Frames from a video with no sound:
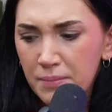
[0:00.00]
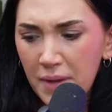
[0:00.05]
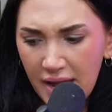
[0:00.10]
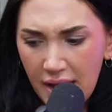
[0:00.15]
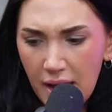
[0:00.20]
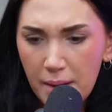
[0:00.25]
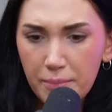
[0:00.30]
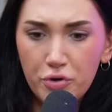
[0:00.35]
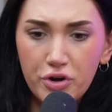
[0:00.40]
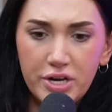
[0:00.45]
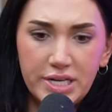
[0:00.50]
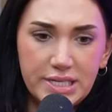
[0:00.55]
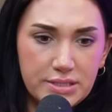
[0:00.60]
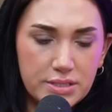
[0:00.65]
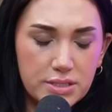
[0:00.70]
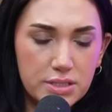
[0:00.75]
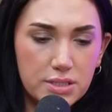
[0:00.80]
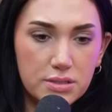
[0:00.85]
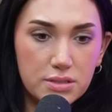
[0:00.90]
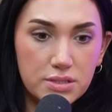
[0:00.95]
Aunt
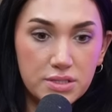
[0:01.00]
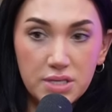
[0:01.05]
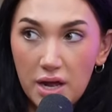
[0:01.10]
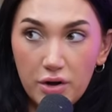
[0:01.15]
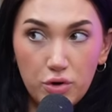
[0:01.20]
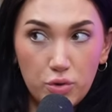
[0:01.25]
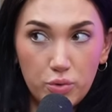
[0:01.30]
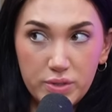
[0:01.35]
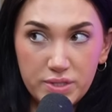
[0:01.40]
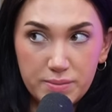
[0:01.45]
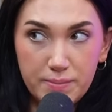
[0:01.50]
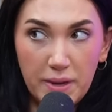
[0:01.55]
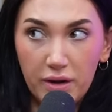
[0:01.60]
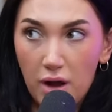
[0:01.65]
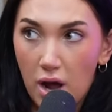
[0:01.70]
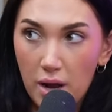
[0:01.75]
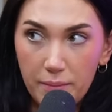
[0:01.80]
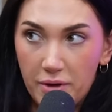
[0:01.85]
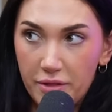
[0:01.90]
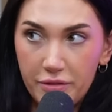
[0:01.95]
Marie's son, who is my
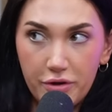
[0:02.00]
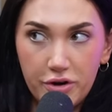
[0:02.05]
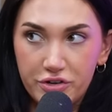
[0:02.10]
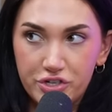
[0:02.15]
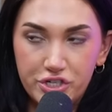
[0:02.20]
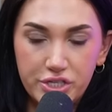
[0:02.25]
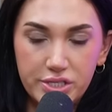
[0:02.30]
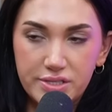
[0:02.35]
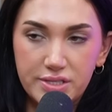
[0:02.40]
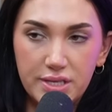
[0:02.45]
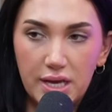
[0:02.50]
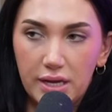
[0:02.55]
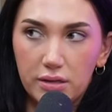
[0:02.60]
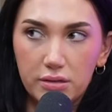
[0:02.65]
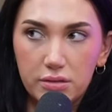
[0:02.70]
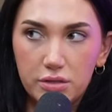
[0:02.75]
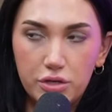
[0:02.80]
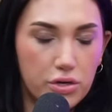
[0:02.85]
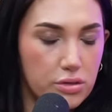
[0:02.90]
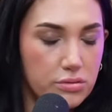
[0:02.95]
godmother, and she's like,
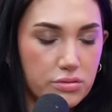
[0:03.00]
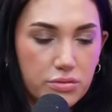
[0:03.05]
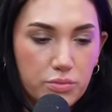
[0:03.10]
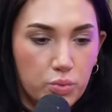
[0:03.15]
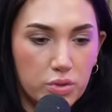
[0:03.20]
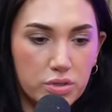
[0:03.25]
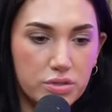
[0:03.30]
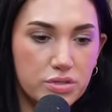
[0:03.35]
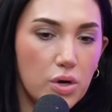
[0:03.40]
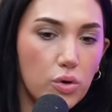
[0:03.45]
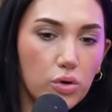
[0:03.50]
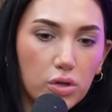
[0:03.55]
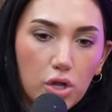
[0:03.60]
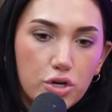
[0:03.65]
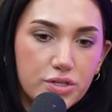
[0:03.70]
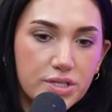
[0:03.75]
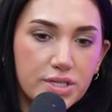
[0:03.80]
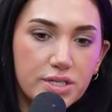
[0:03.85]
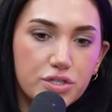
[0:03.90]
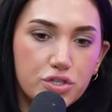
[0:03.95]
we're so
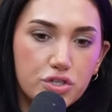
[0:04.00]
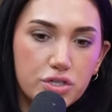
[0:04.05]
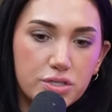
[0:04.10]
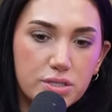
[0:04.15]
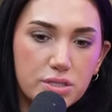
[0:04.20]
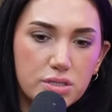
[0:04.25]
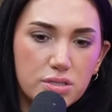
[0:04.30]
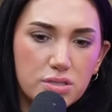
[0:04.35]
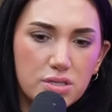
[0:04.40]
close, and it's just.